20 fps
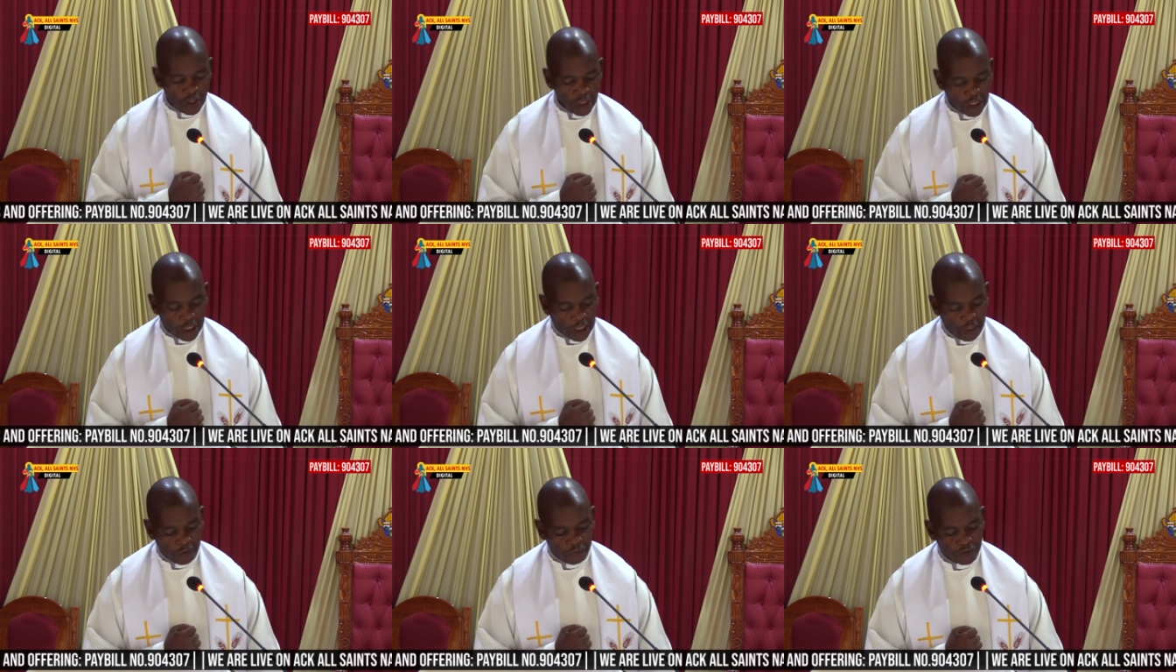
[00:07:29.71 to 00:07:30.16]

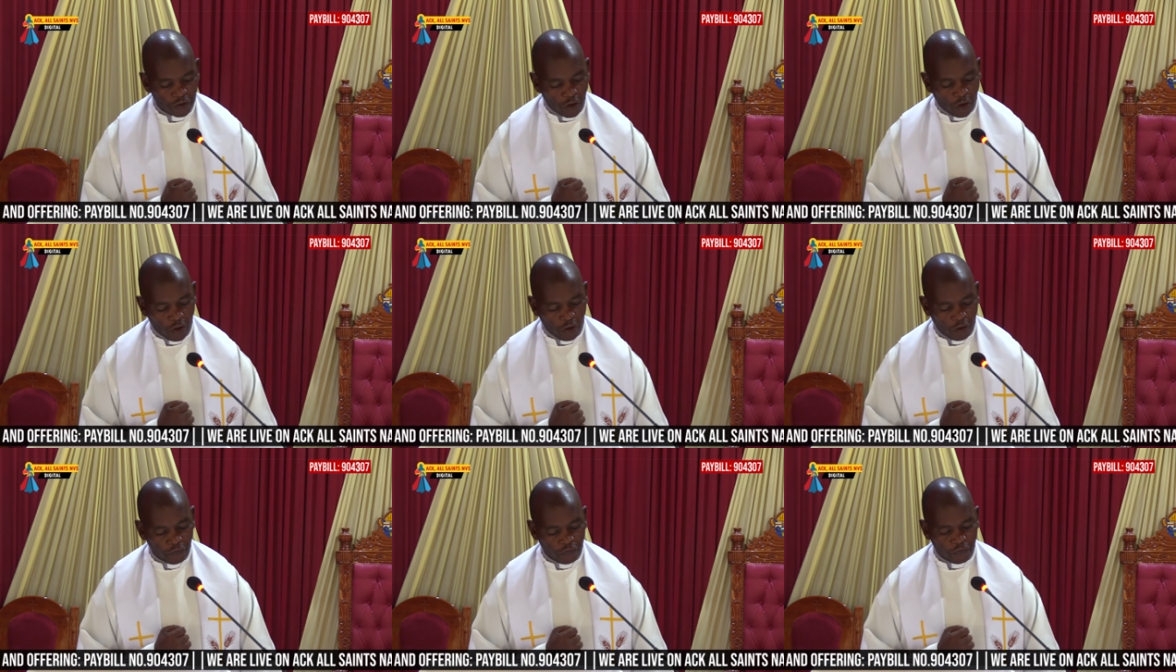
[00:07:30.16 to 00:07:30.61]
gift
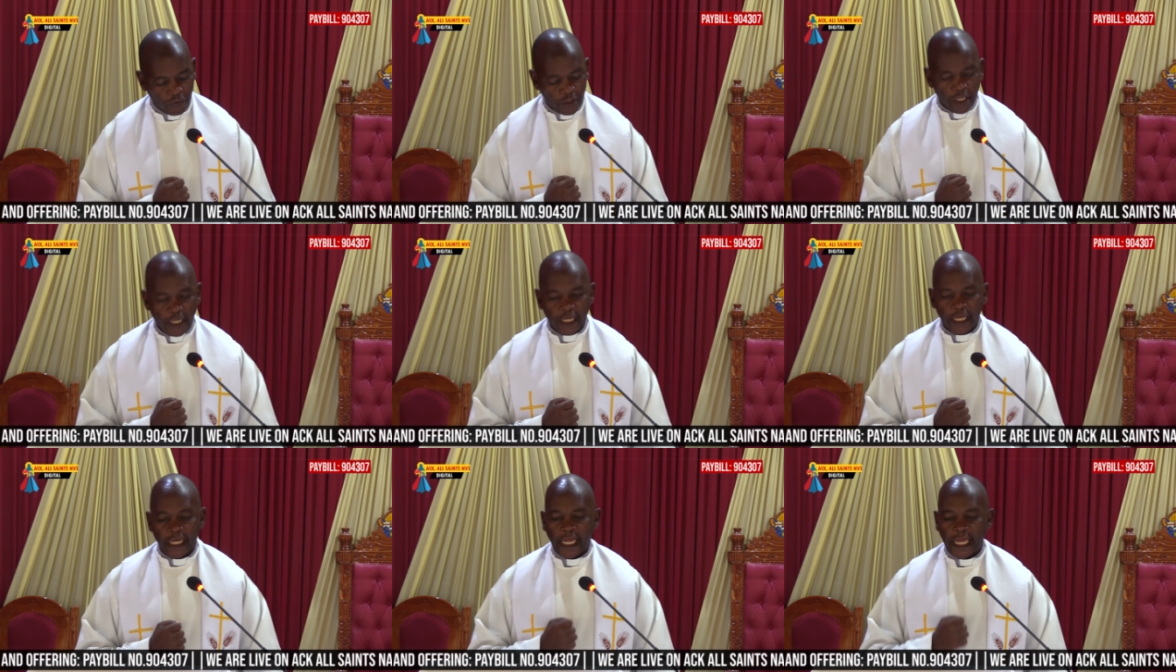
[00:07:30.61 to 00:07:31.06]
of
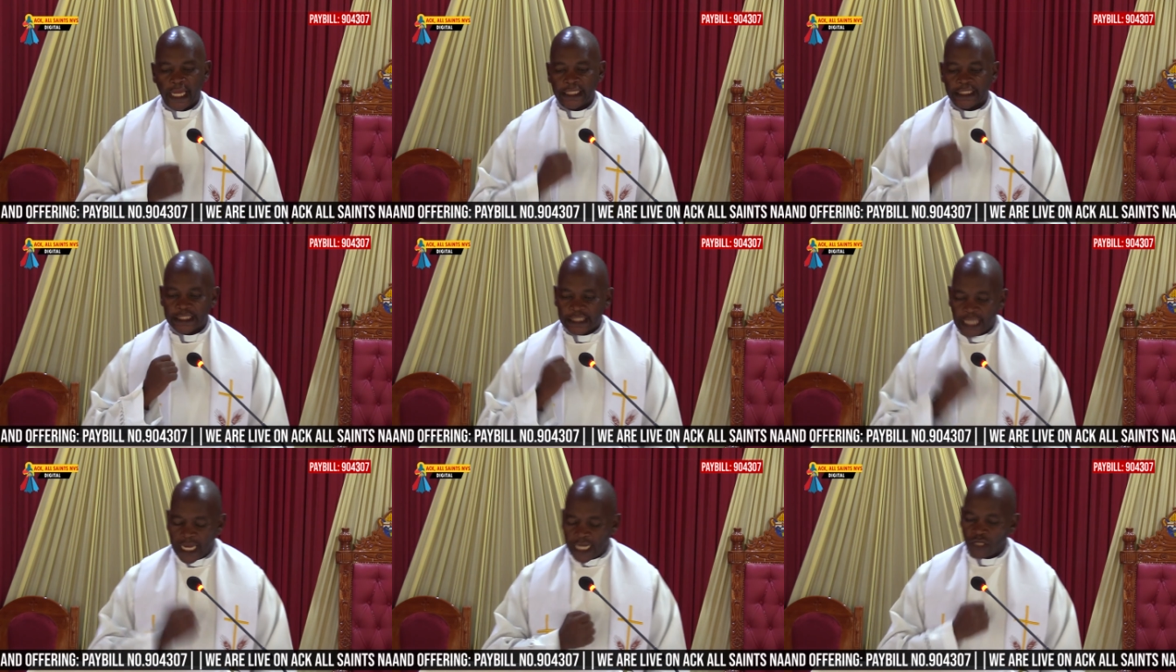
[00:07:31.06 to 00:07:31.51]

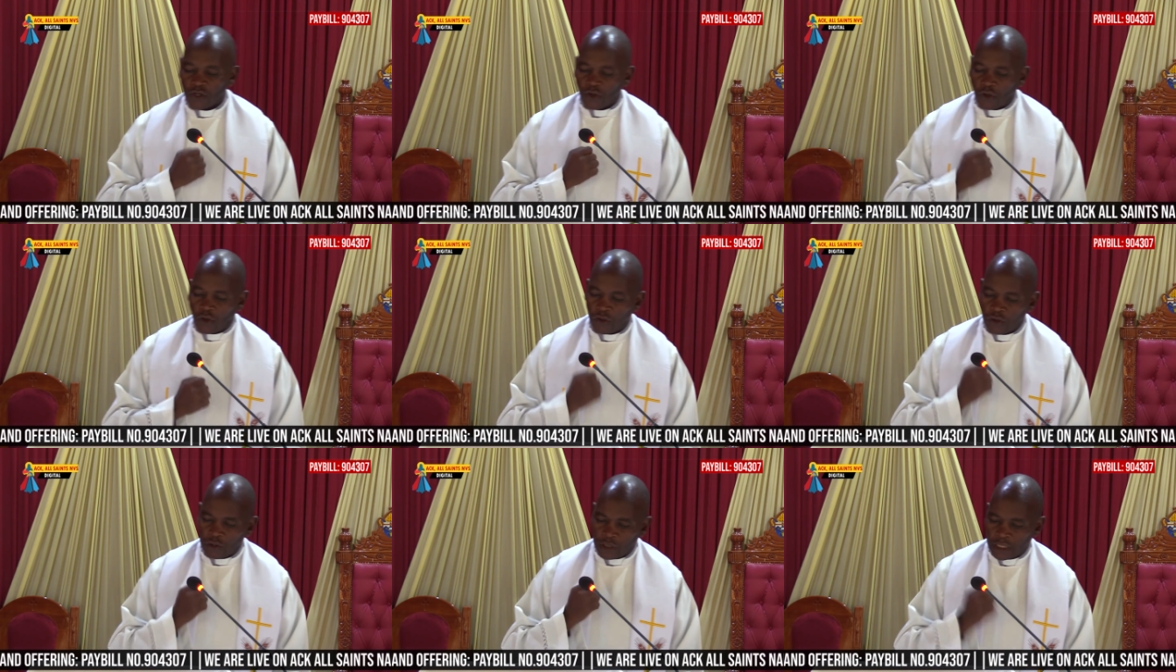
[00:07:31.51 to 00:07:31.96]

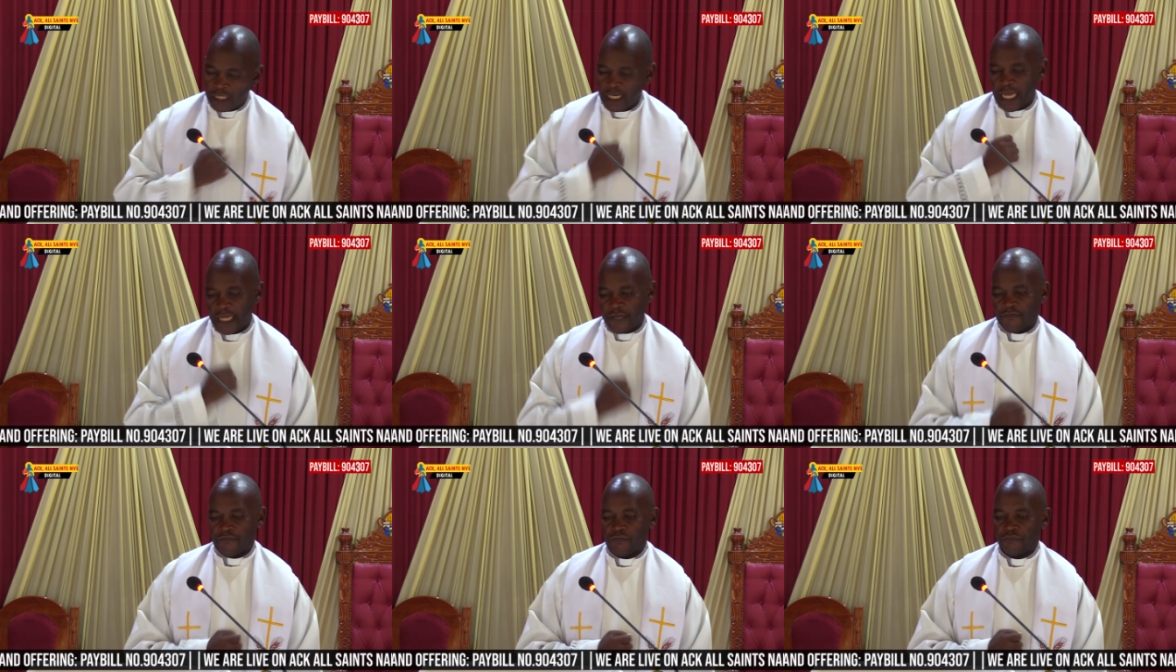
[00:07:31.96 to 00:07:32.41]
eternal
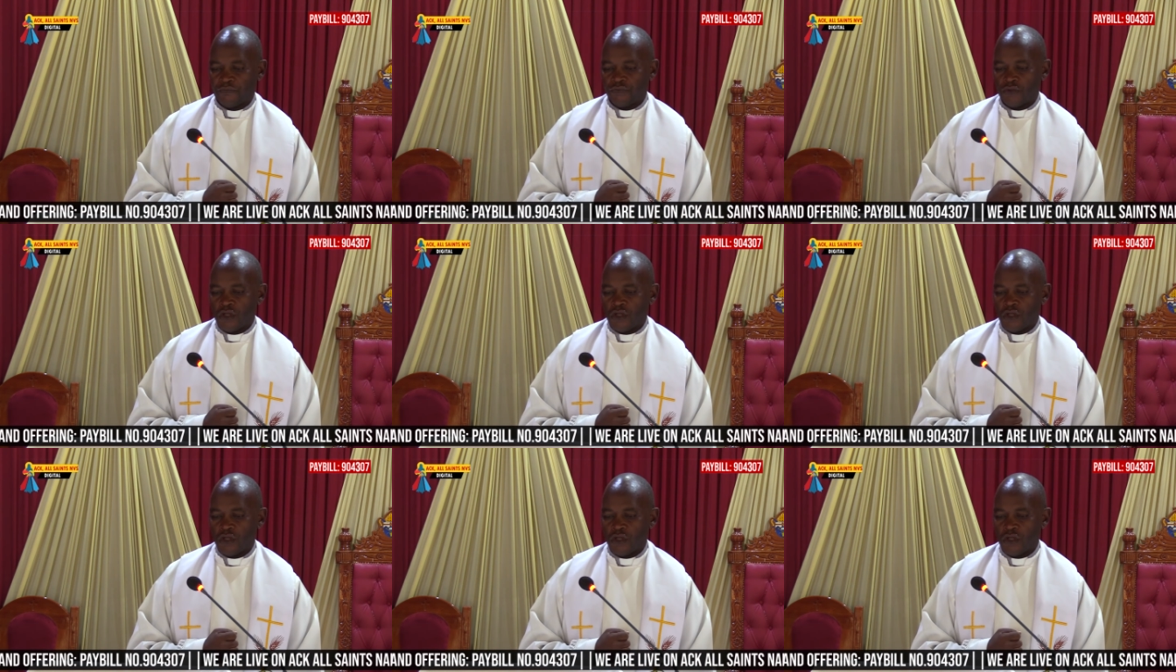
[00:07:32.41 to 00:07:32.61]
life.